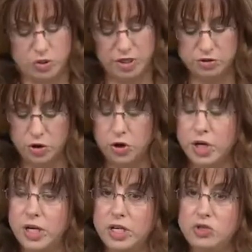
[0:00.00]
things aren't
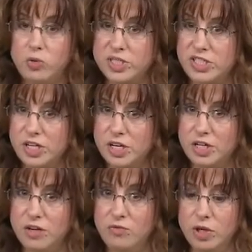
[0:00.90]
going to get twisty
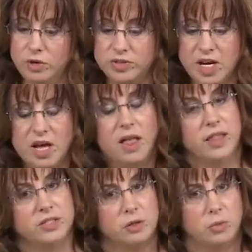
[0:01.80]
and confused.
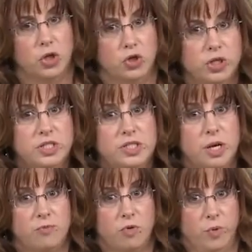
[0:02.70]
That's going to be a good
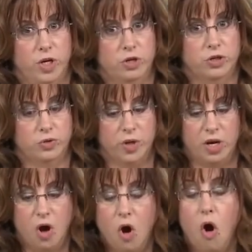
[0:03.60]
tip for when you're
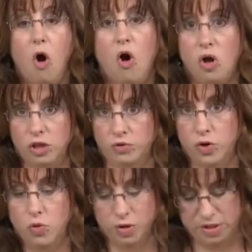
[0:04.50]
doing all of
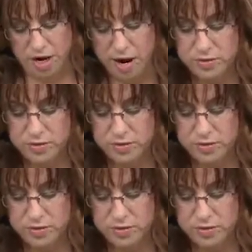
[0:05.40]
your quilting. I